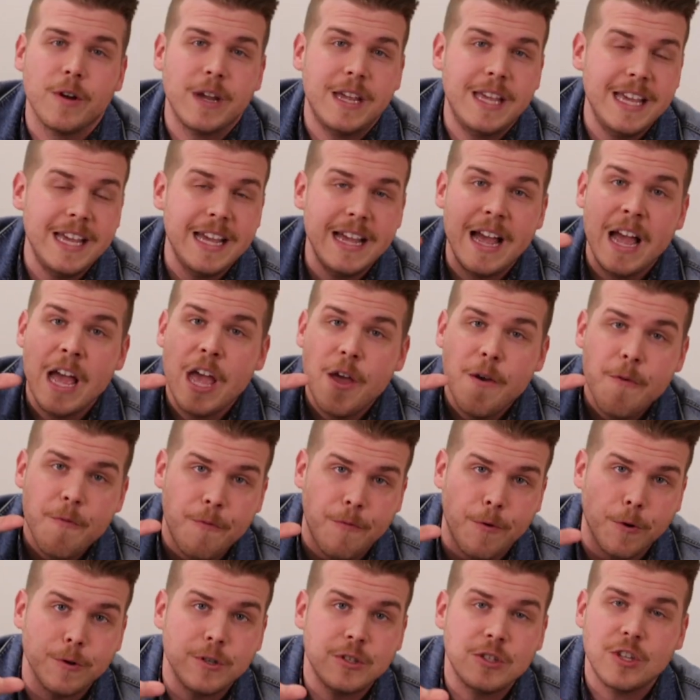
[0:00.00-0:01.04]
He
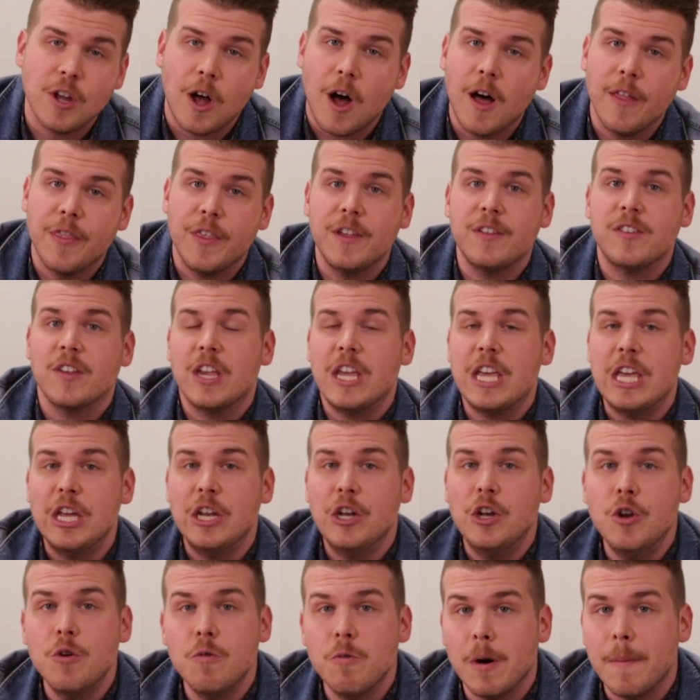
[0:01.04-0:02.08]
foresaw this, he
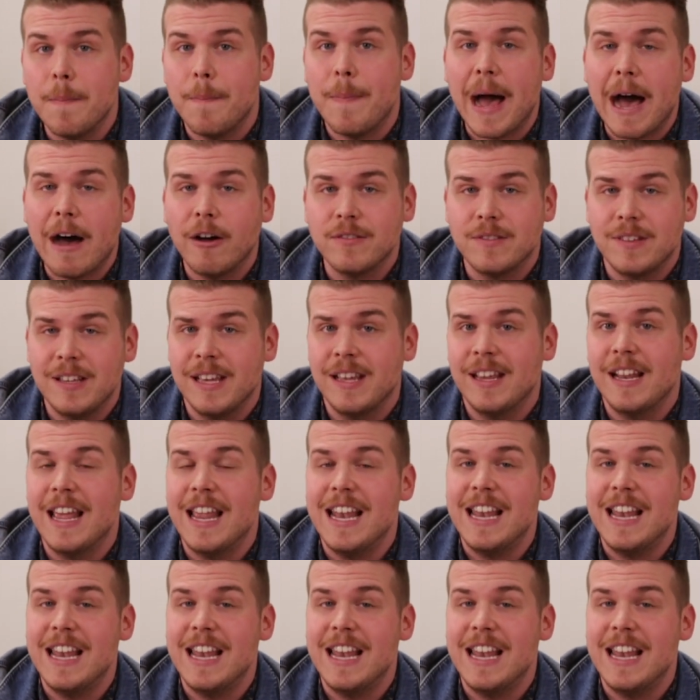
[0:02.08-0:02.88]
knew about it,